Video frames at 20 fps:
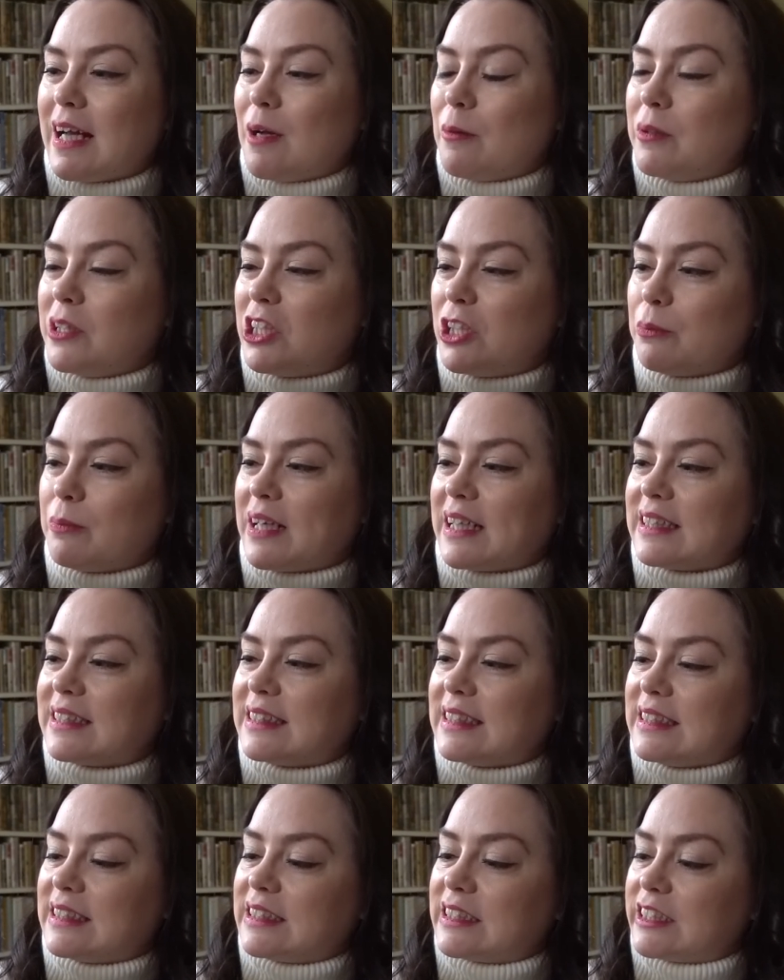But she makes
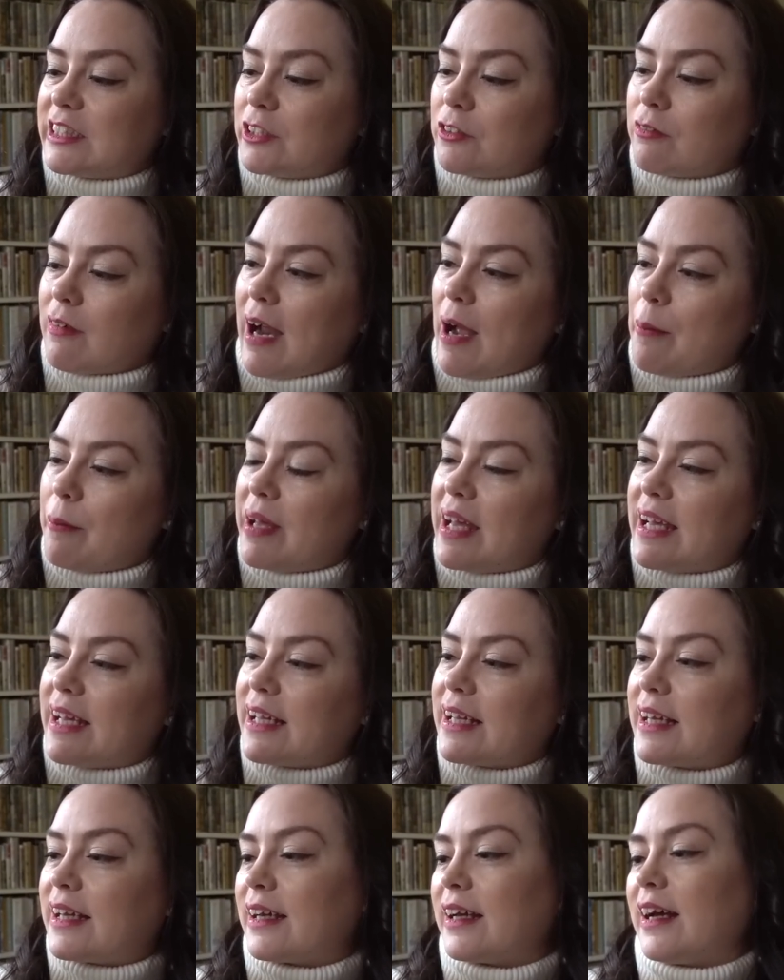these
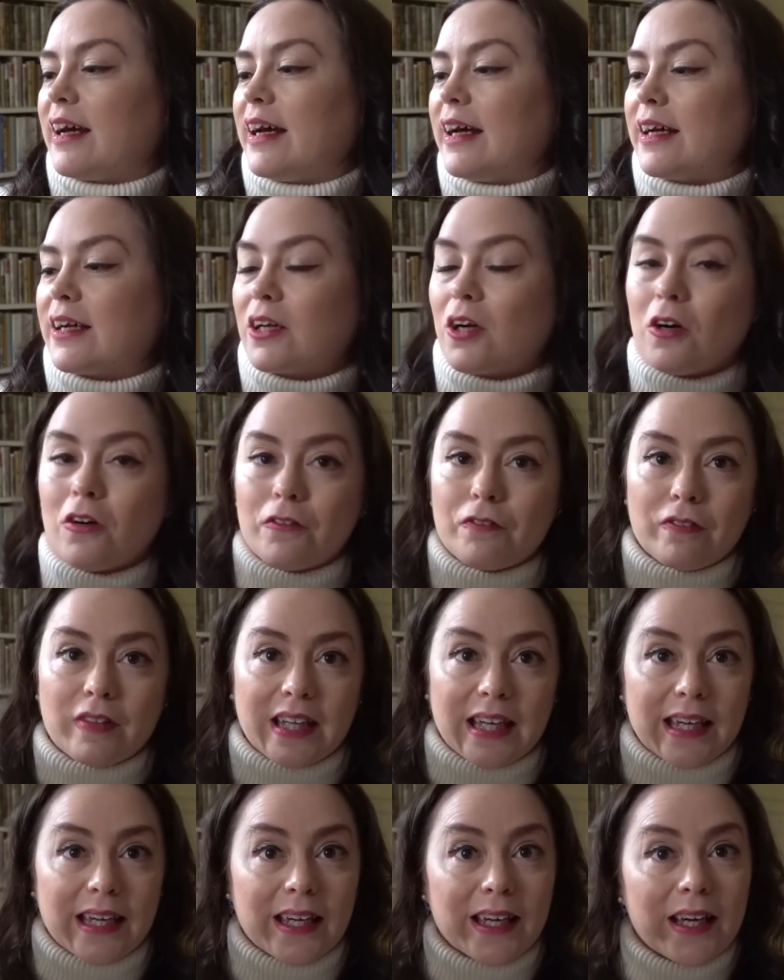ceramic
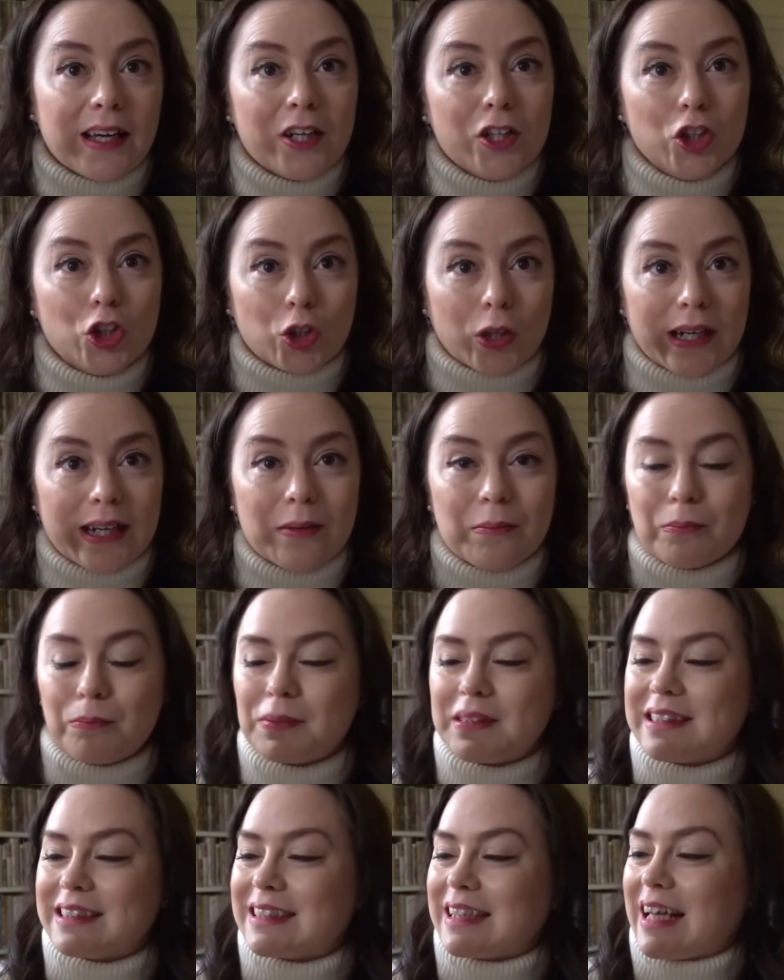coffee
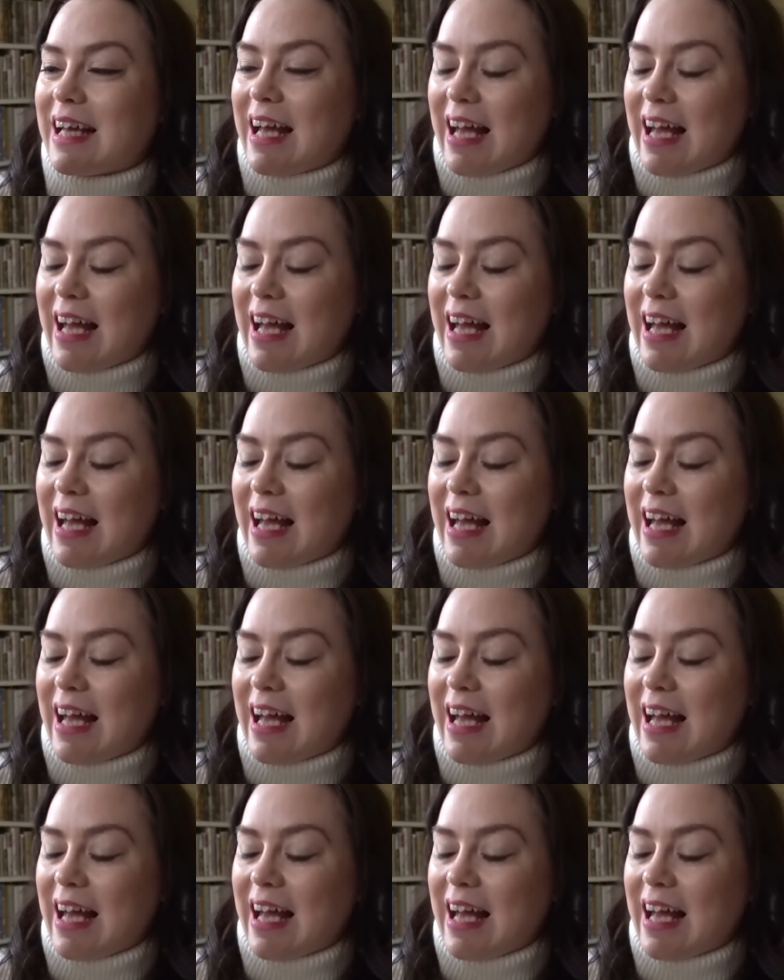drips,